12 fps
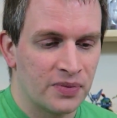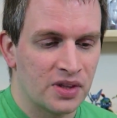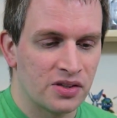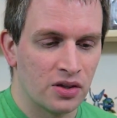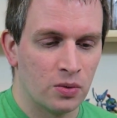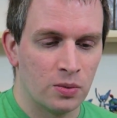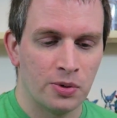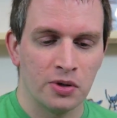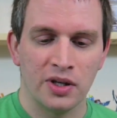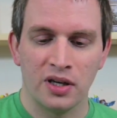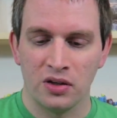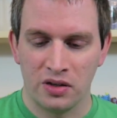So we'll
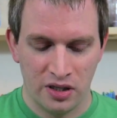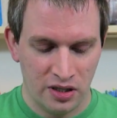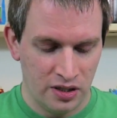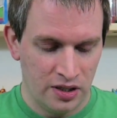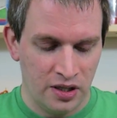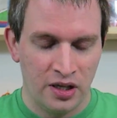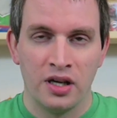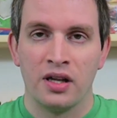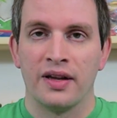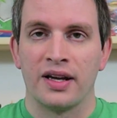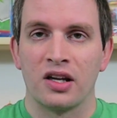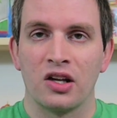pull out
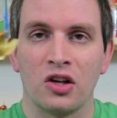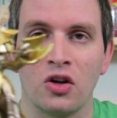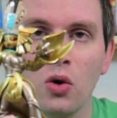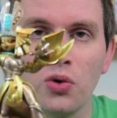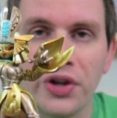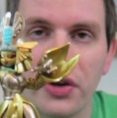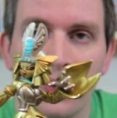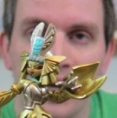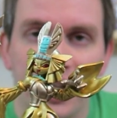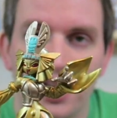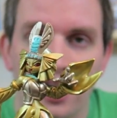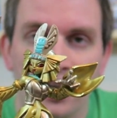like Golden
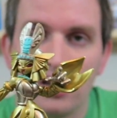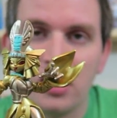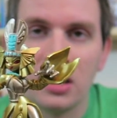Queen here.